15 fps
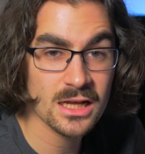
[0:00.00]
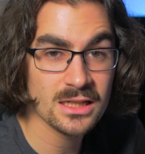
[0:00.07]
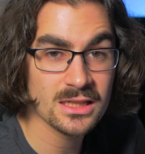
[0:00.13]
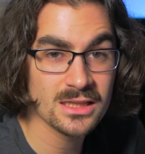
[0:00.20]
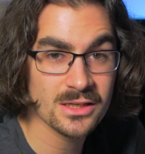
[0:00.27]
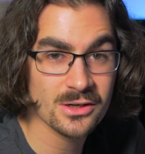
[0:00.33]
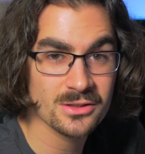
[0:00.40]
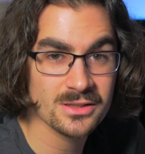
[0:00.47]

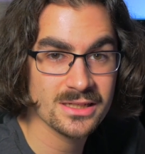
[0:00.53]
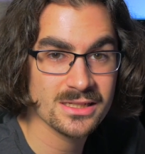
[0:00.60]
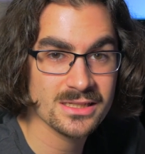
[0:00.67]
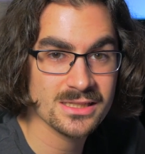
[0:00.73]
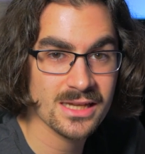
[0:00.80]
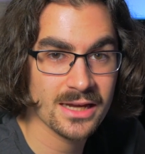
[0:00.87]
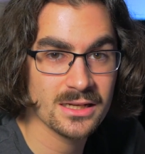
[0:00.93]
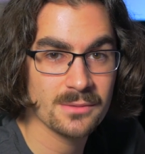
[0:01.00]
clearly
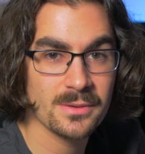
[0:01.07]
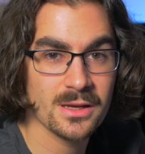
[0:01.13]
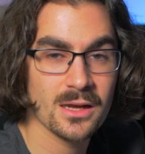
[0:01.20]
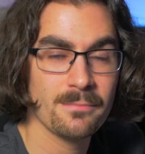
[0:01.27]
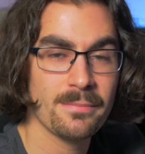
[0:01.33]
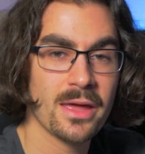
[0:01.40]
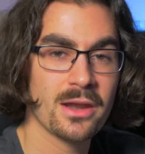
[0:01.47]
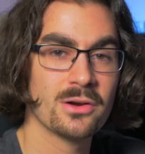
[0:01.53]
designed to be a
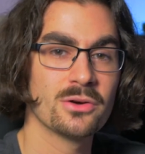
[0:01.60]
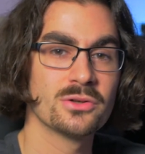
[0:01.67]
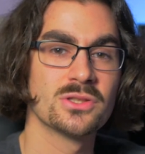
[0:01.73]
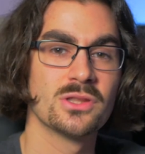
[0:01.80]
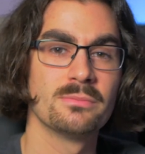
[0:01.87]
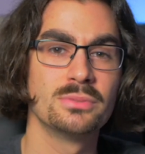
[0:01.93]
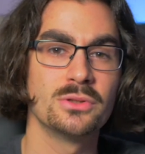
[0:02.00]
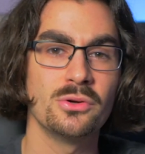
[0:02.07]
competitor
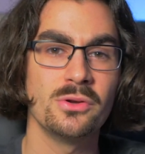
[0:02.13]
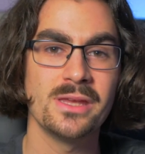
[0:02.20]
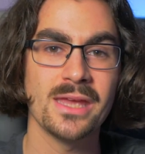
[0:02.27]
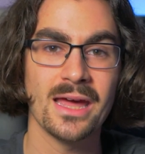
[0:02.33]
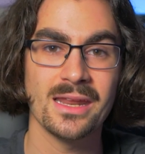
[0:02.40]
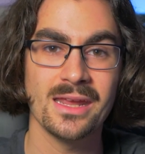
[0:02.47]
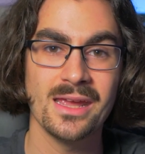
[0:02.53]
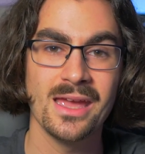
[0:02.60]
to the Blue
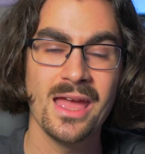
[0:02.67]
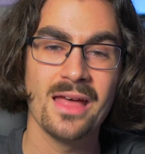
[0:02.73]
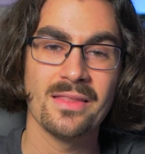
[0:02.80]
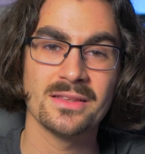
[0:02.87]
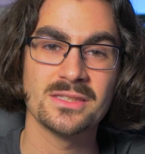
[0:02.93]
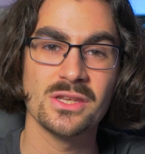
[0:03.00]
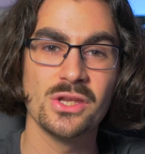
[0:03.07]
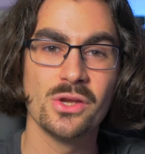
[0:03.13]
Yeti.
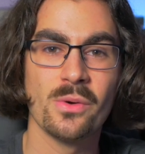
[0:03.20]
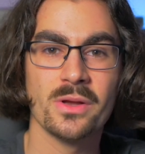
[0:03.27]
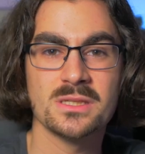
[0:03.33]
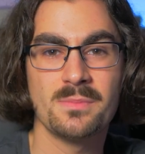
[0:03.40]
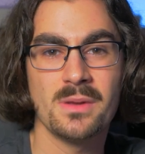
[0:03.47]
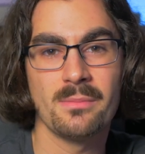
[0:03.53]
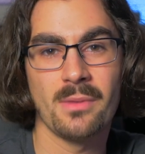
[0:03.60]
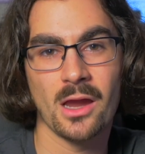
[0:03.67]
That's a
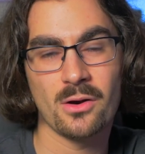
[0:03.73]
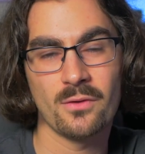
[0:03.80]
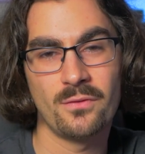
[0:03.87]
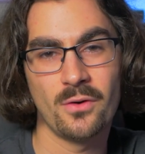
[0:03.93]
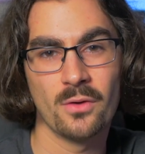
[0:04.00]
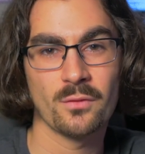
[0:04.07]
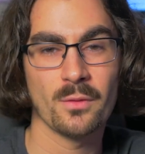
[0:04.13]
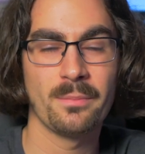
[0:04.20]
USB
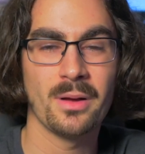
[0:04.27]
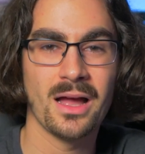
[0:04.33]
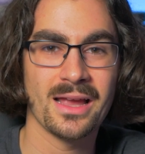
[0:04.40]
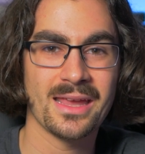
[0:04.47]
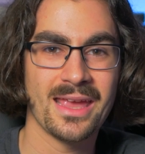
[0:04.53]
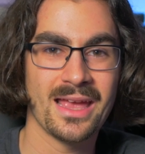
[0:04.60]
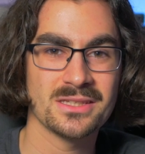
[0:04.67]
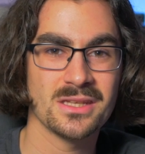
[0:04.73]
microphone for
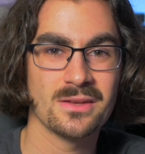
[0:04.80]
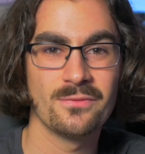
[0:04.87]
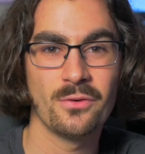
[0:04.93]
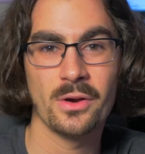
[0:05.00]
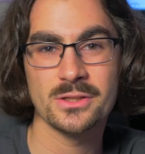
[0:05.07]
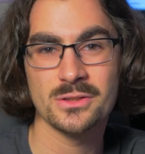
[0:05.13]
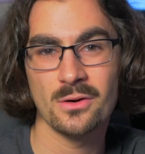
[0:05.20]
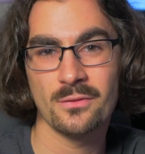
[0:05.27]
podcasting,
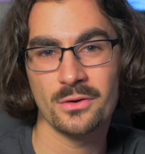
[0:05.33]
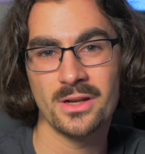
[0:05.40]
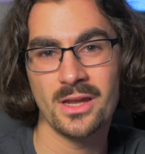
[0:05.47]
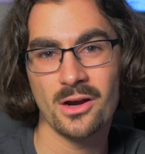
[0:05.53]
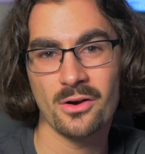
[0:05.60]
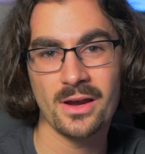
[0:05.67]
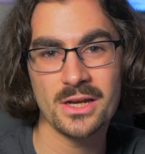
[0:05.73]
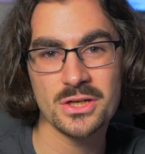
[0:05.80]
voiceover
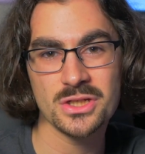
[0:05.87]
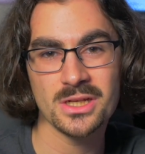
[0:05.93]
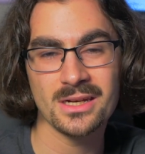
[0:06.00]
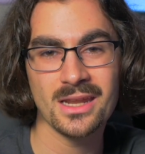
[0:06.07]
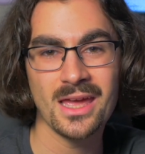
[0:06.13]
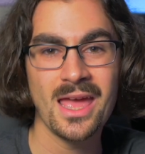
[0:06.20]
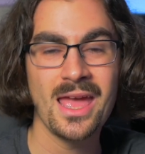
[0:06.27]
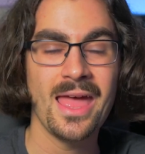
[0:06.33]

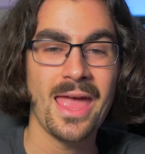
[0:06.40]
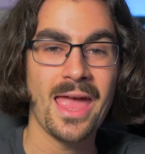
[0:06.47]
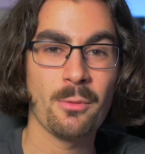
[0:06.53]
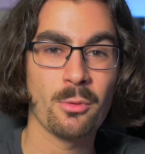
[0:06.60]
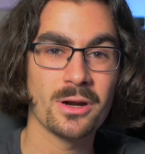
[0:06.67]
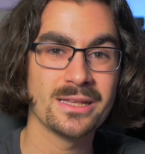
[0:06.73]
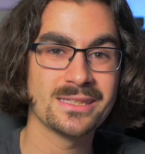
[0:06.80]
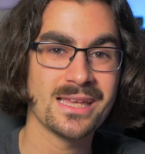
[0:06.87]
narration, and
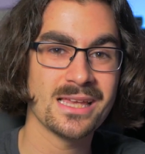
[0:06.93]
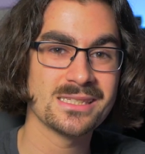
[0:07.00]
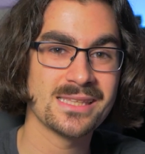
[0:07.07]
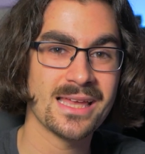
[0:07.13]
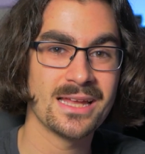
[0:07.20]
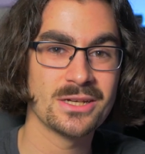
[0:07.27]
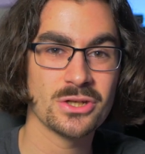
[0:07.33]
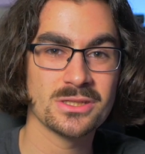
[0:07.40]
we're going to test
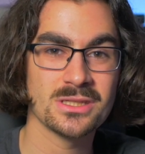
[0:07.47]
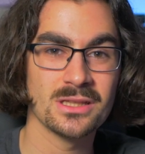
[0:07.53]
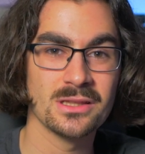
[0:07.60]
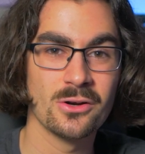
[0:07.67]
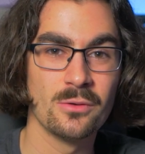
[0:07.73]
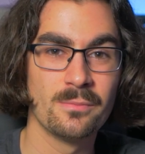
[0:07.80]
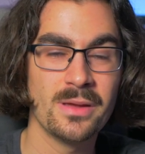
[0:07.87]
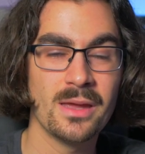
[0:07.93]
that in just a
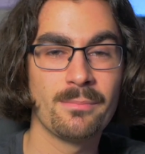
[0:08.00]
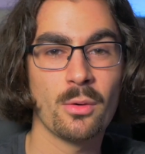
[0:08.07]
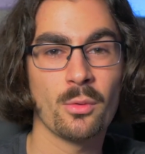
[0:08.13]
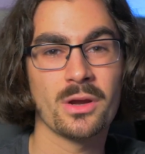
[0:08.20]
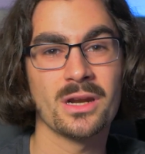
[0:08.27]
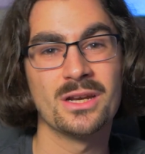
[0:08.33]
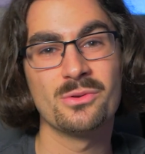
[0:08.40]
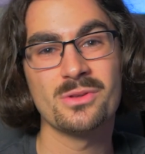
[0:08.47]
little bit, but
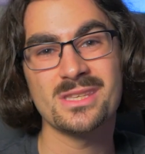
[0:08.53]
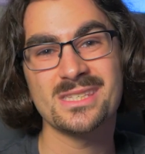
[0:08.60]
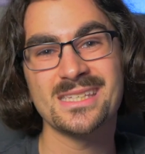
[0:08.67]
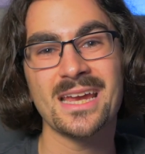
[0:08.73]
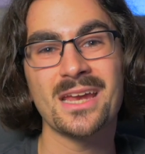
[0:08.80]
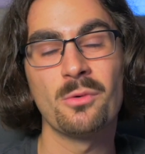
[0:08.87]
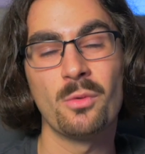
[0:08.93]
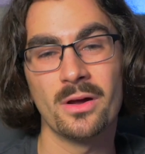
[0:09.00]
we're going to do the
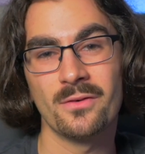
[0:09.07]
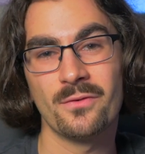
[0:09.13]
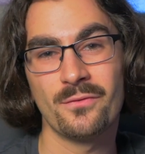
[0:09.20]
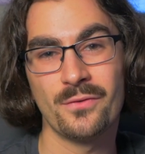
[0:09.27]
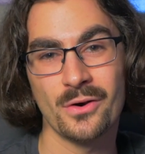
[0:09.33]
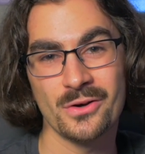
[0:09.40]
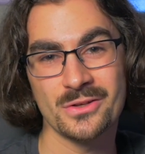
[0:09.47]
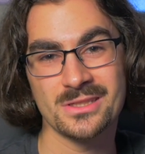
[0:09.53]
second one
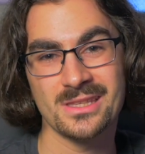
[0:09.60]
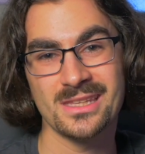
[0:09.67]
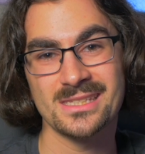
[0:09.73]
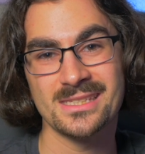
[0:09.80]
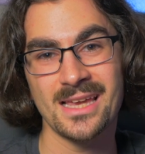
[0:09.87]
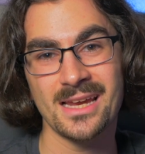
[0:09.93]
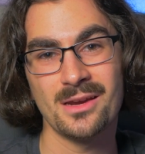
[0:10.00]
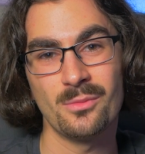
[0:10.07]
first. And the
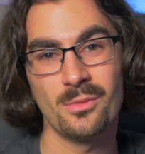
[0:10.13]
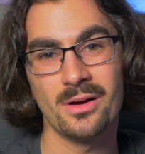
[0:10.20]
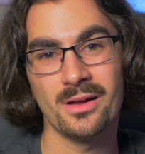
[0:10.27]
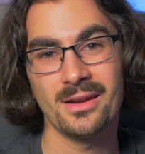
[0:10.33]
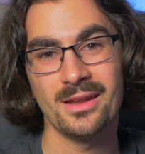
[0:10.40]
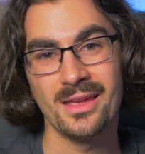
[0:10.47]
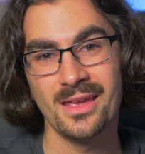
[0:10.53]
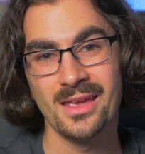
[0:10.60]
second
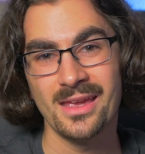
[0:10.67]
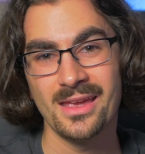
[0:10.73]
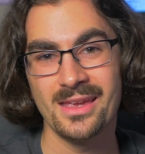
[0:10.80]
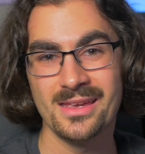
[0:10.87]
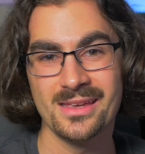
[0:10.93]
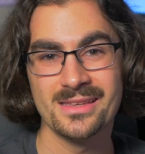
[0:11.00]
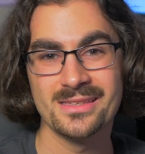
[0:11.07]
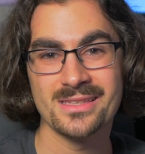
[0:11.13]
one
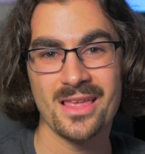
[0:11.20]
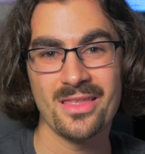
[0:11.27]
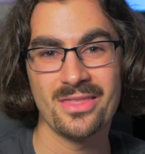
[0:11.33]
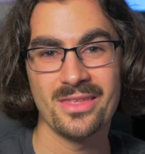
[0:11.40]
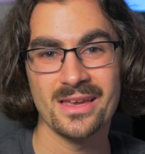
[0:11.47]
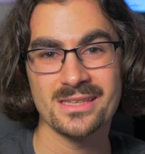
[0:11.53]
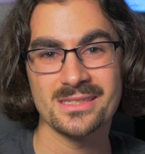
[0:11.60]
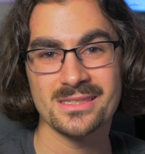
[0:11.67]
is
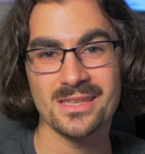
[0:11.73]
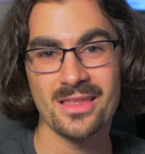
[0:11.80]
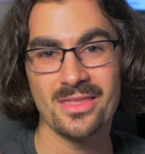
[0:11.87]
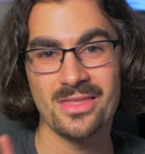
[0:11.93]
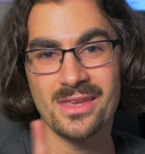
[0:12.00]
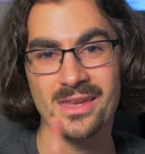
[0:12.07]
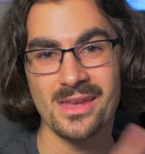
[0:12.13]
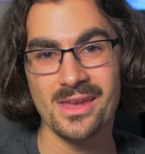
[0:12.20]
this.
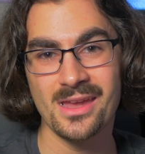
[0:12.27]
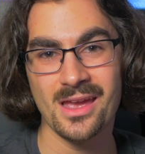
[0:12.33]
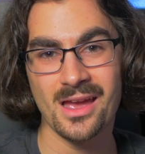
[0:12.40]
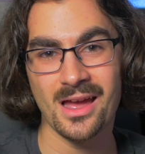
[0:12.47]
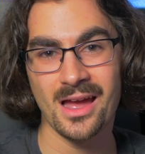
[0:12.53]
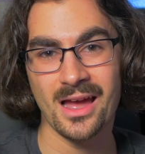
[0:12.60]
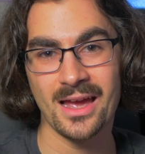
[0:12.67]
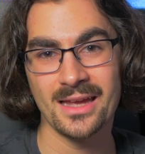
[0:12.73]

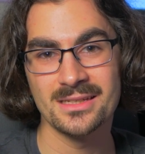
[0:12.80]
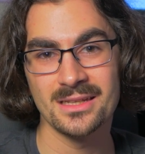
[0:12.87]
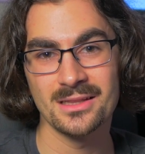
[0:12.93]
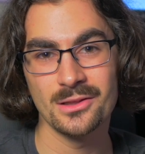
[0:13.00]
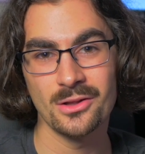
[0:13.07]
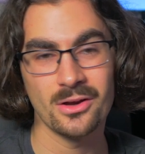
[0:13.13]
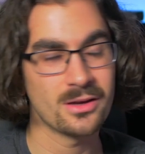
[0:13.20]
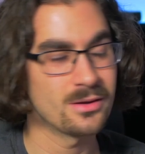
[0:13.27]
I
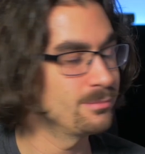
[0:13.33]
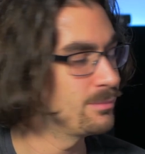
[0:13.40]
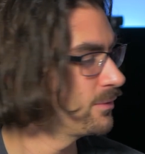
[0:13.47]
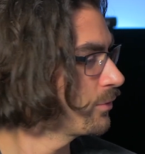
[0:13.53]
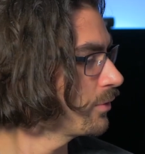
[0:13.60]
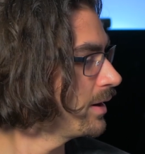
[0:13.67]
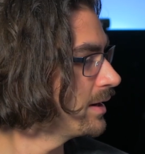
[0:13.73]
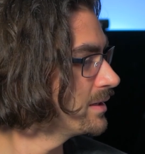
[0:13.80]
didn't look
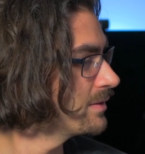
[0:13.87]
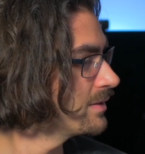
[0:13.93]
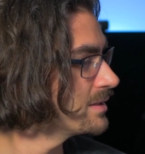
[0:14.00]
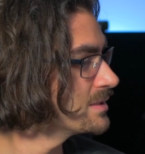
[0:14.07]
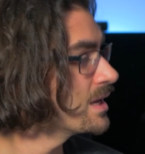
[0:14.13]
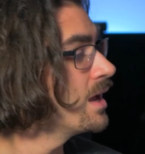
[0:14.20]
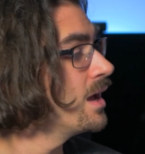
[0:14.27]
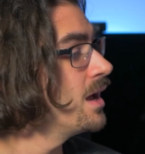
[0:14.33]
before I did this.